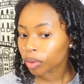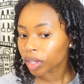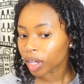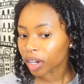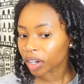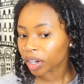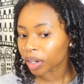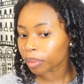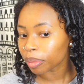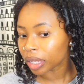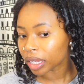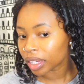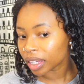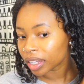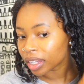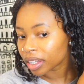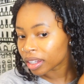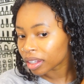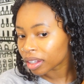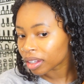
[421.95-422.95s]
younger
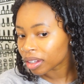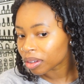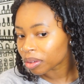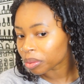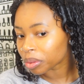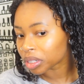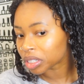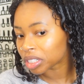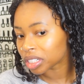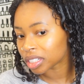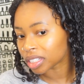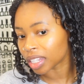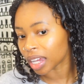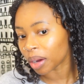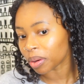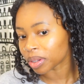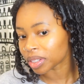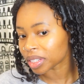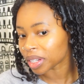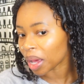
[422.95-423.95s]
me, which
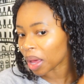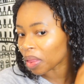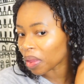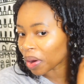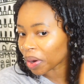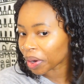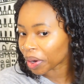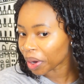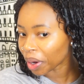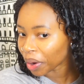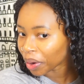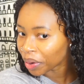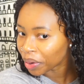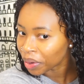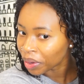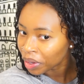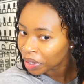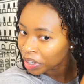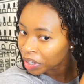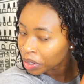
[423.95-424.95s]
that wasn't that long ago,
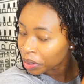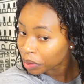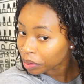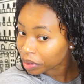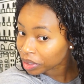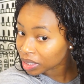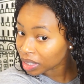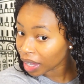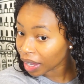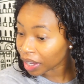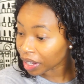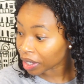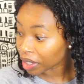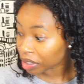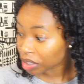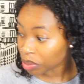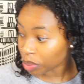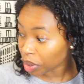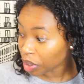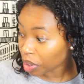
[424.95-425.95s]
was
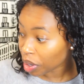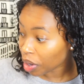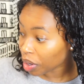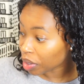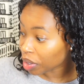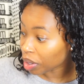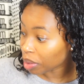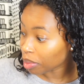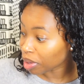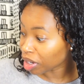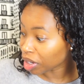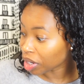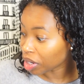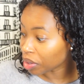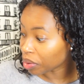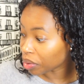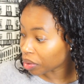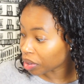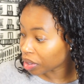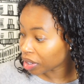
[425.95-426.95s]
like, spend all your money
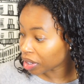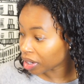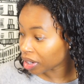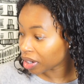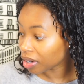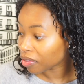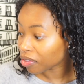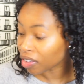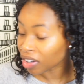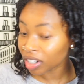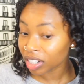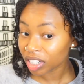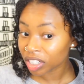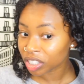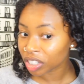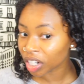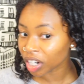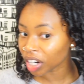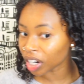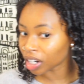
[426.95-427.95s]
on
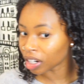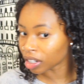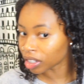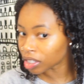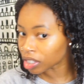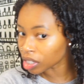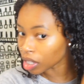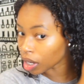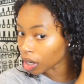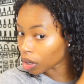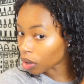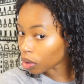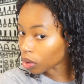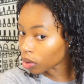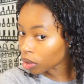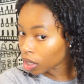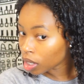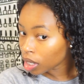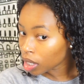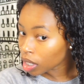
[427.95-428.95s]
furniture.
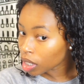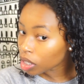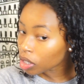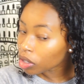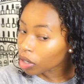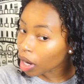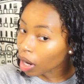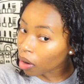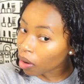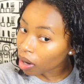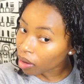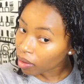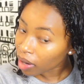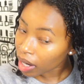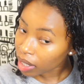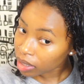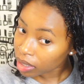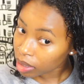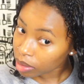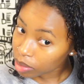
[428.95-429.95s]
So, you know, I
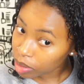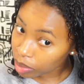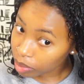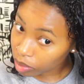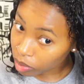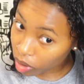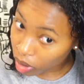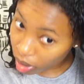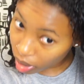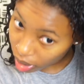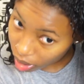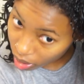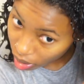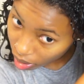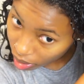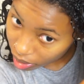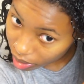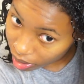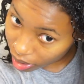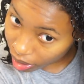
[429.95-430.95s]
racked up some credit
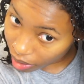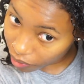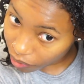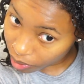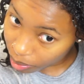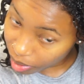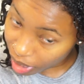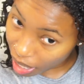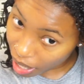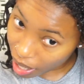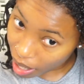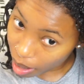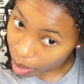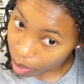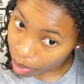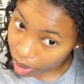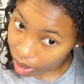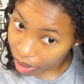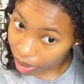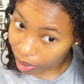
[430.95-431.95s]
card debt from
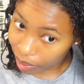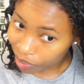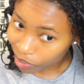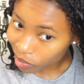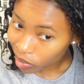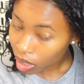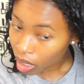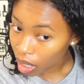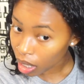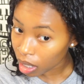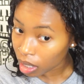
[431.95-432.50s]
that, but